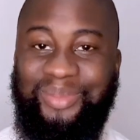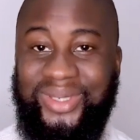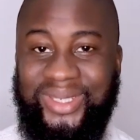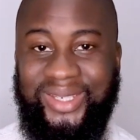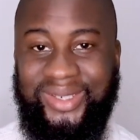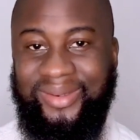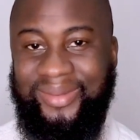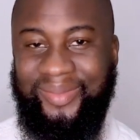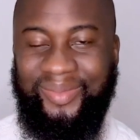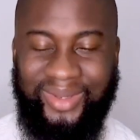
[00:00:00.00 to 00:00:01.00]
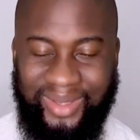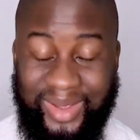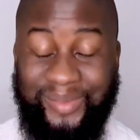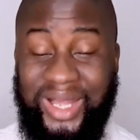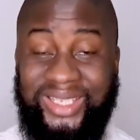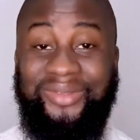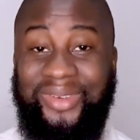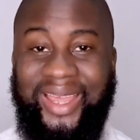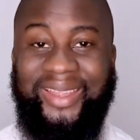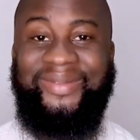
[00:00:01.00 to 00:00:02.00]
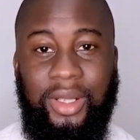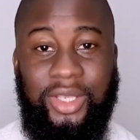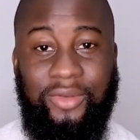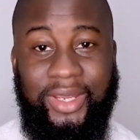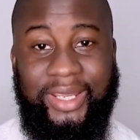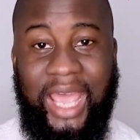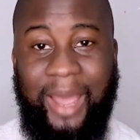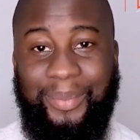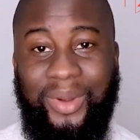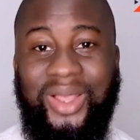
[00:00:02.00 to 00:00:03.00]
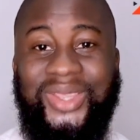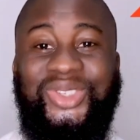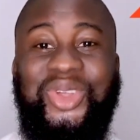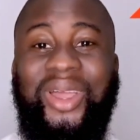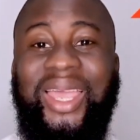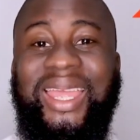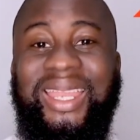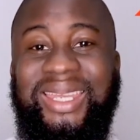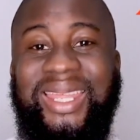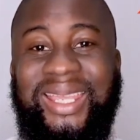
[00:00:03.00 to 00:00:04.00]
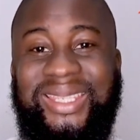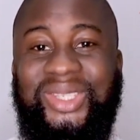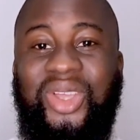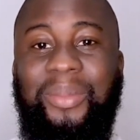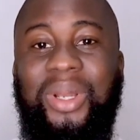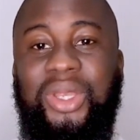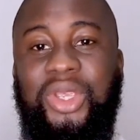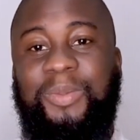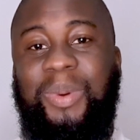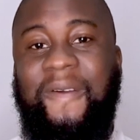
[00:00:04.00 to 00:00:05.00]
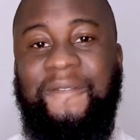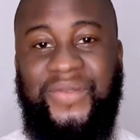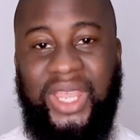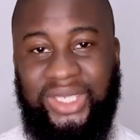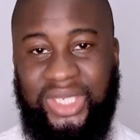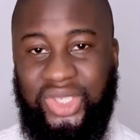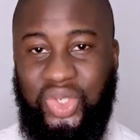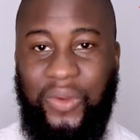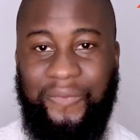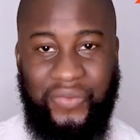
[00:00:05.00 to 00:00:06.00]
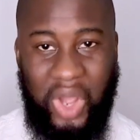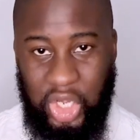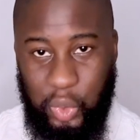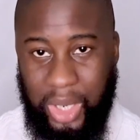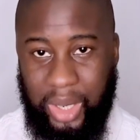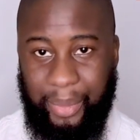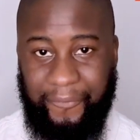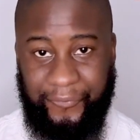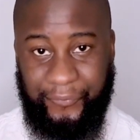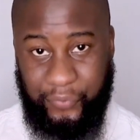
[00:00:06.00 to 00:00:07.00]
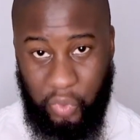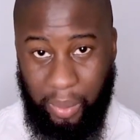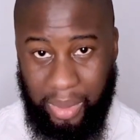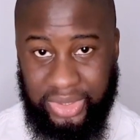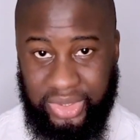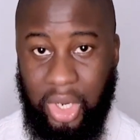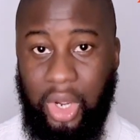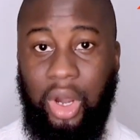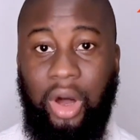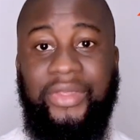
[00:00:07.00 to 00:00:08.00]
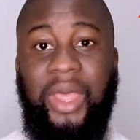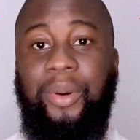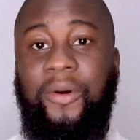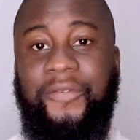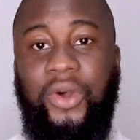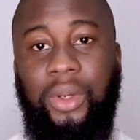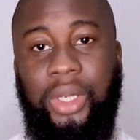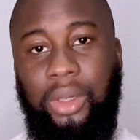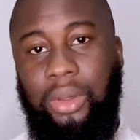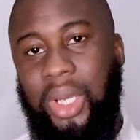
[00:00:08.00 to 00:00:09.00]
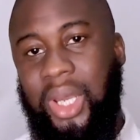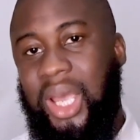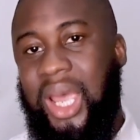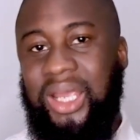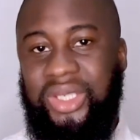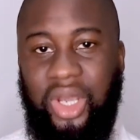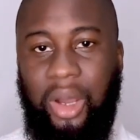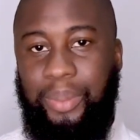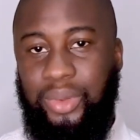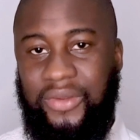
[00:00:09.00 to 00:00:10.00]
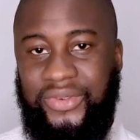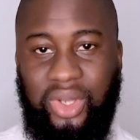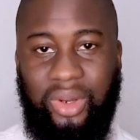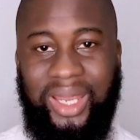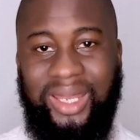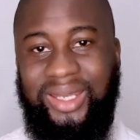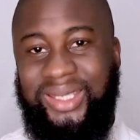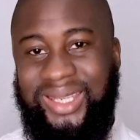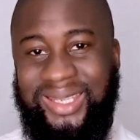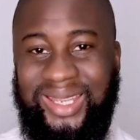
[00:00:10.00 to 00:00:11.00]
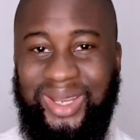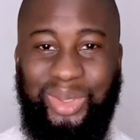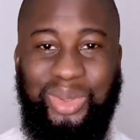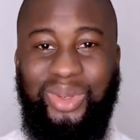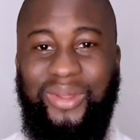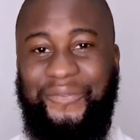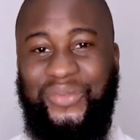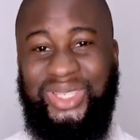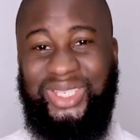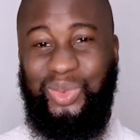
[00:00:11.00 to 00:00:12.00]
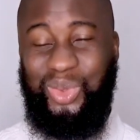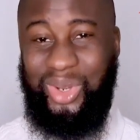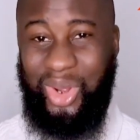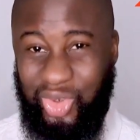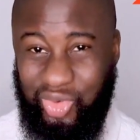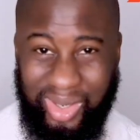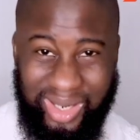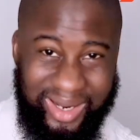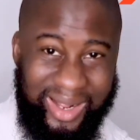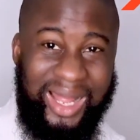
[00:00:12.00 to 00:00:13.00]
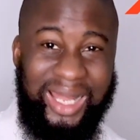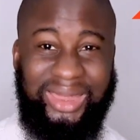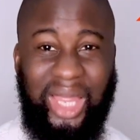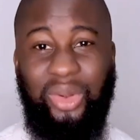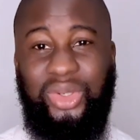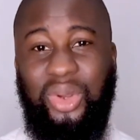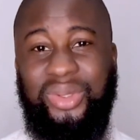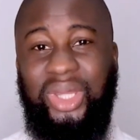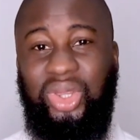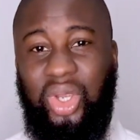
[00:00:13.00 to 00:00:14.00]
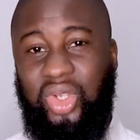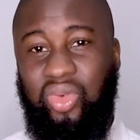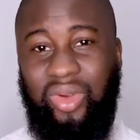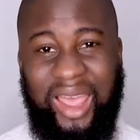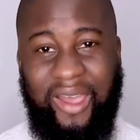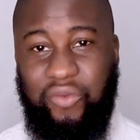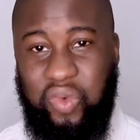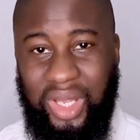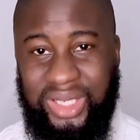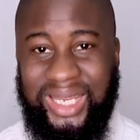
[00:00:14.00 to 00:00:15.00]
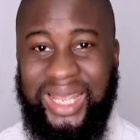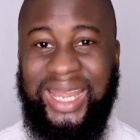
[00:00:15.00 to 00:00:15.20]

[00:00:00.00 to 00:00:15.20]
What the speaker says: position. Imagine that. To recap, a stock index is commonly used by investors to evaluate the performance of their portfolio. Examples of stock indices include the FTSE 100, Dow Jones Industrial Average,